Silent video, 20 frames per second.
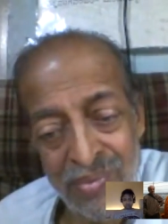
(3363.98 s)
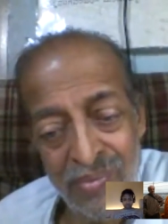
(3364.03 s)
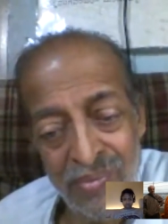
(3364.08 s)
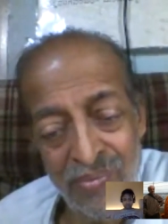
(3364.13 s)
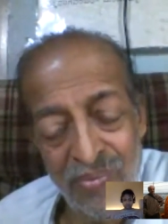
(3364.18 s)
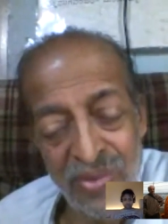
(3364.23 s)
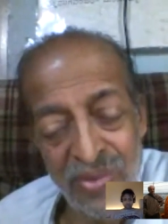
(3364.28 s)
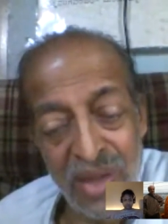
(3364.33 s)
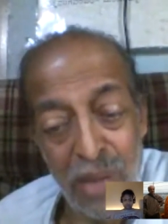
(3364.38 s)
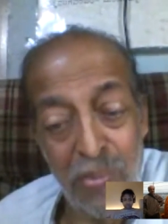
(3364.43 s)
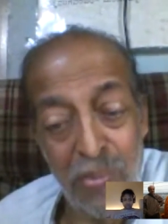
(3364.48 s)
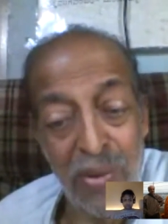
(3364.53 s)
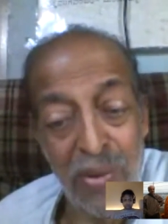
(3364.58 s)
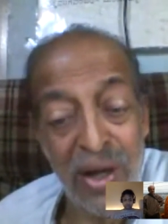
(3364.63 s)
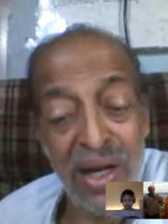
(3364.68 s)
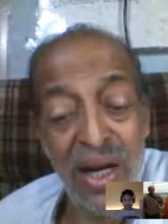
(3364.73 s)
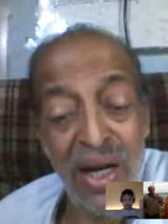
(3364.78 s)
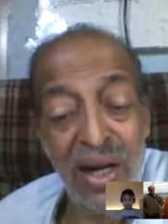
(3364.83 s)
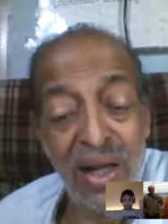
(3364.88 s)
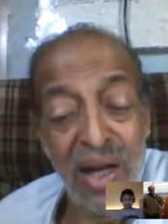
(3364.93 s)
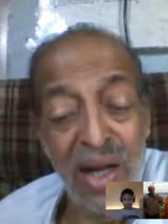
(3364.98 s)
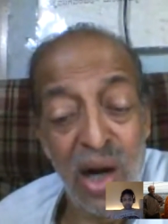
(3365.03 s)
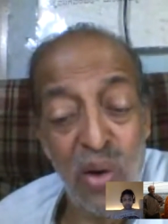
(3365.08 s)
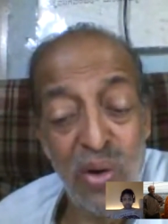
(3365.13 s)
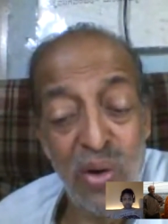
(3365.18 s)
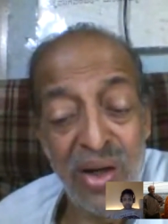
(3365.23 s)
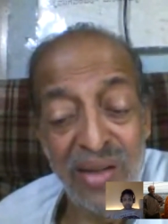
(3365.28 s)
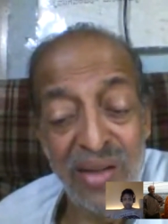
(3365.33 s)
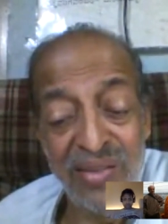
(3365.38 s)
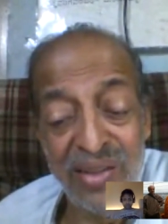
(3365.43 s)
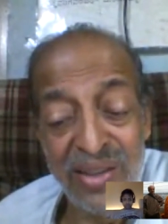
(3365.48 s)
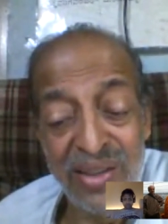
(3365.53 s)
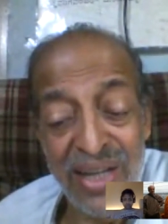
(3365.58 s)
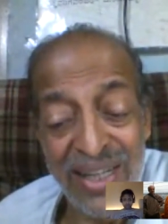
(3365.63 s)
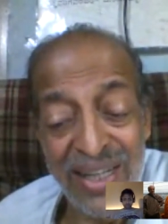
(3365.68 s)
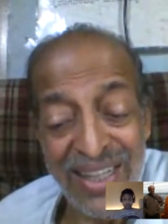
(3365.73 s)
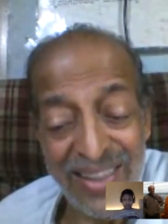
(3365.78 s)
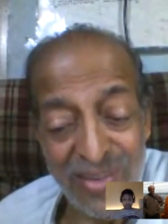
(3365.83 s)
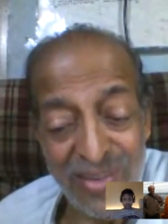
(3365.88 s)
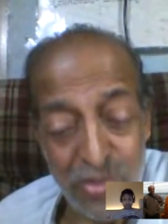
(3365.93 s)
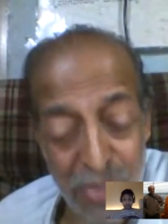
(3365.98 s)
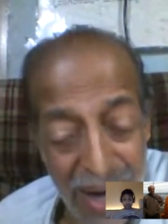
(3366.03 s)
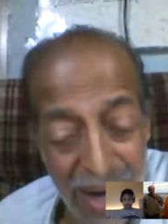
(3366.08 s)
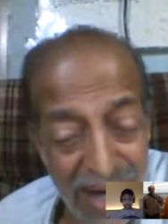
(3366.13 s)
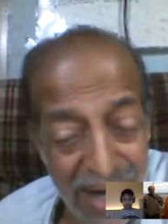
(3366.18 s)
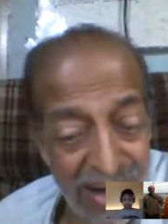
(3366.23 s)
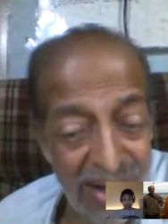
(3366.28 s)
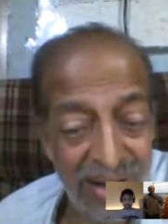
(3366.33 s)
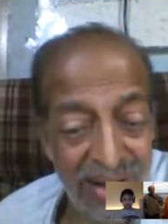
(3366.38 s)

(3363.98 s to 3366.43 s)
The burial ground doesn't get expanded.